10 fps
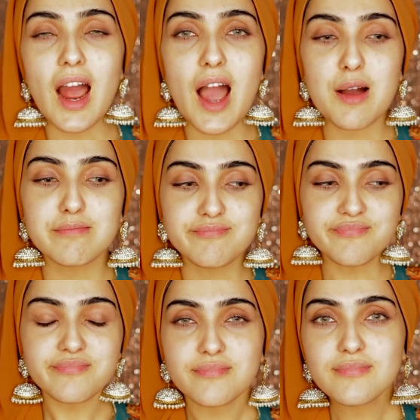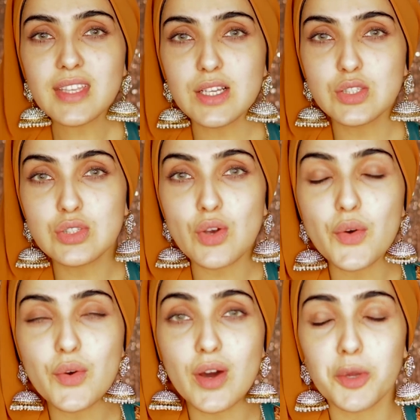So
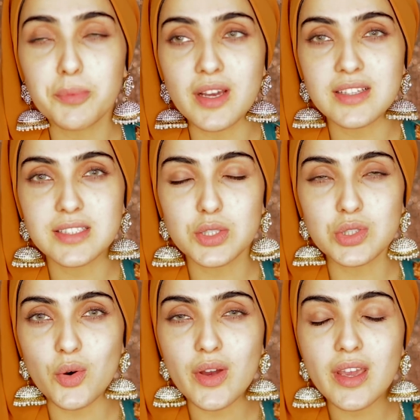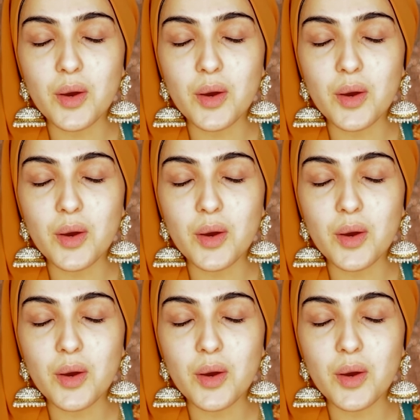I hope you guys enjoy.